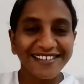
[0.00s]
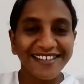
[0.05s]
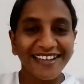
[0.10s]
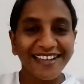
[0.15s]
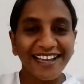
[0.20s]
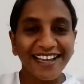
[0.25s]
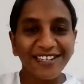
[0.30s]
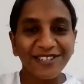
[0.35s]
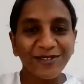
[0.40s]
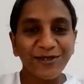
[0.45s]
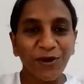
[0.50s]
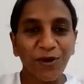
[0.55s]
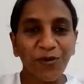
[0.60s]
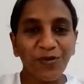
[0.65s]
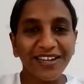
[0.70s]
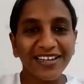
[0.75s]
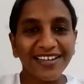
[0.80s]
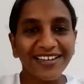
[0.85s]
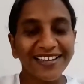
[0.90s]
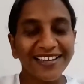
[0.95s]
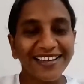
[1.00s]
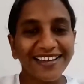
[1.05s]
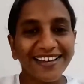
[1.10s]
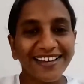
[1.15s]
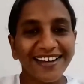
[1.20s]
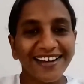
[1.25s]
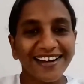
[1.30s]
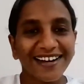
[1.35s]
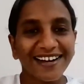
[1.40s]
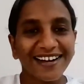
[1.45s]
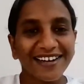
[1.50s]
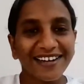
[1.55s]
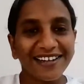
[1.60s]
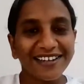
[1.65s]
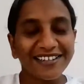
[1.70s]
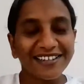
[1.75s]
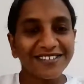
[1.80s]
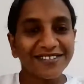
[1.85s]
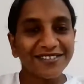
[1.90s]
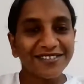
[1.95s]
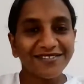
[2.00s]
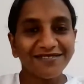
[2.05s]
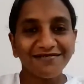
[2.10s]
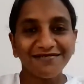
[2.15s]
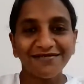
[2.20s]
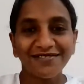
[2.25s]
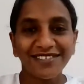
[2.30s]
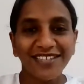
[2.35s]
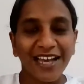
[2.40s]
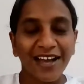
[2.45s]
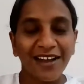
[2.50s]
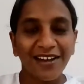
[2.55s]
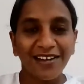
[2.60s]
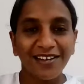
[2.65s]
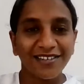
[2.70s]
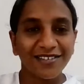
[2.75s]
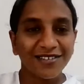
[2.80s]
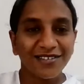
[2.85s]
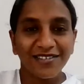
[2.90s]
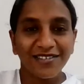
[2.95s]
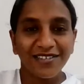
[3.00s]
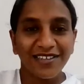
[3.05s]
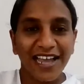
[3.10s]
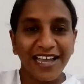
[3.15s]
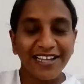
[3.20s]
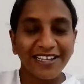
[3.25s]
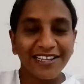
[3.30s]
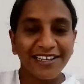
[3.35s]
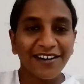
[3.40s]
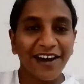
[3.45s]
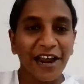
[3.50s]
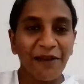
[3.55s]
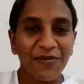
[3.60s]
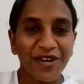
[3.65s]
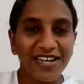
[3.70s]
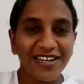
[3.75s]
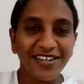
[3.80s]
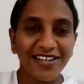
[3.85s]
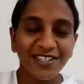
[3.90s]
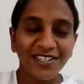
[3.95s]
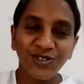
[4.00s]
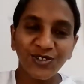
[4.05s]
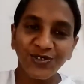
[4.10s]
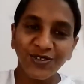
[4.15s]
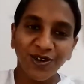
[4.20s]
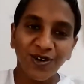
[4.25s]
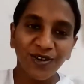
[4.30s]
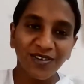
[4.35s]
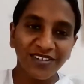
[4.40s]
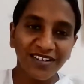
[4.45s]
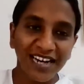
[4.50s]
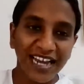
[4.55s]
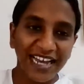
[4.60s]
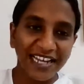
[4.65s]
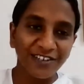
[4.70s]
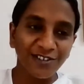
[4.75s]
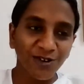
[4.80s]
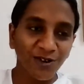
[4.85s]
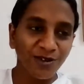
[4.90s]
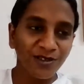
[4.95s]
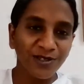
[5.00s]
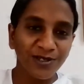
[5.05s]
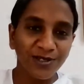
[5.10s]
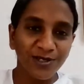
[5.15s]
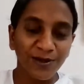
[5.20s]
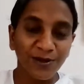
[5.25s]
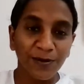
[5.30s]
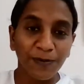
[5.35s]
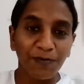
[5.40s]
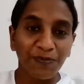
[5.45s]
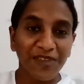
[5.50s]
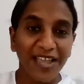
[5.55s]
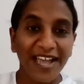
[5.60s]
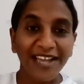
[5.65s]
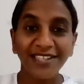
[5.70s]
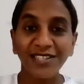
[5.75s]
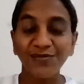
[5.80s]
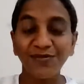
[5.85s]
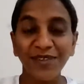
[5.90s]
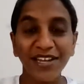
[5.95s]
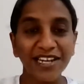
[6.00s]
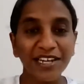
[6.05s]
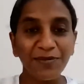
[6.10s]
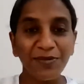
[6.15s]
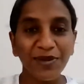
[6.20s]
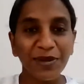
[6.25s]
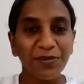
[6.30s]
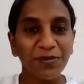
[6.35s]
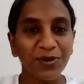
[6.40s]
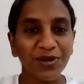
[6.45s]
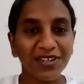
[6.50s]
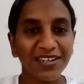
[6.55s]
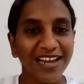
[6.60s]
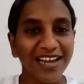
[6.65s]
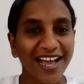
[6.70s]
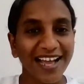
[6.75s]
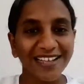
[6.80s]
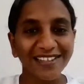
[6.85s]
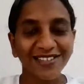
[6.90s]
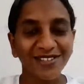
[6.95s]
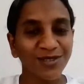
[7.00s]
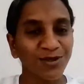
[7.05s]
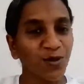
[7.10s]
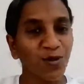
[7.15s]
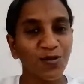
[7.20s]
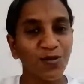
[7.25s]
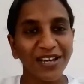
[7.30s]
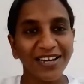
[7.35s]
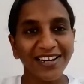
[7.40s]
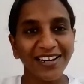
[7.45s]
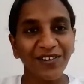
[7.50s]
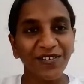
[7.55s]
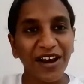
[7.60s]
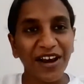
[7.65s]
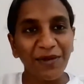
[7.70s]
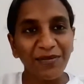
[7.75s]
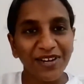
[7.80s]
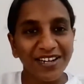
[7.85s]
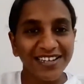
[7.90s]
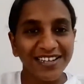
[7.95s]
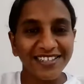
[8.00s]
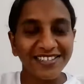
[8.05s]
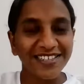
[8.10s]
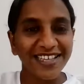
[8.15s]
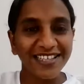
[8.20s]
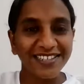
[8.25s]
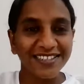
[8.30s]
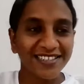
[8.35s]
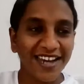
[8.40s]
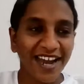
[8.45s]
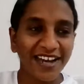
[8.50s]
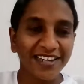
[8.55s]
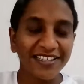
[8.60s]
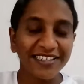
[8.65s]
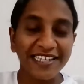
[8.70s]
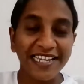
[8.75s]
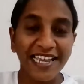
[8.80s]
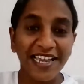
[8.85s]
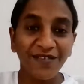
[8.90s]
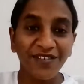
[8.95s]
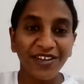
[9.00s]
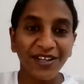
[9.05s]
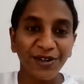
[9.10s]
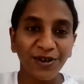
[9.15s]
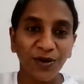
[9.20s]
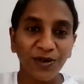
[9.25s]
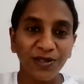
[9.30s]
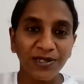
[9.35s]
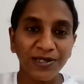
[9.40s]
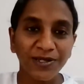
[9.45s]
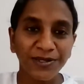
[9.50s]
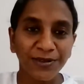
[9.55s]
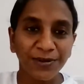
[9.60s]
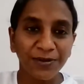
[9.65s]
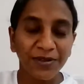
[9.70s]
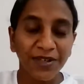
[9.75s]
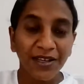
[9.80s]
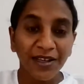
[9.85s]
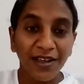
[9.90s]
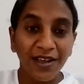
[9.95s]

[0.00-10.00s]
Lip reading: they get so many like remedies online also, as many people as so many remedies they start giving also.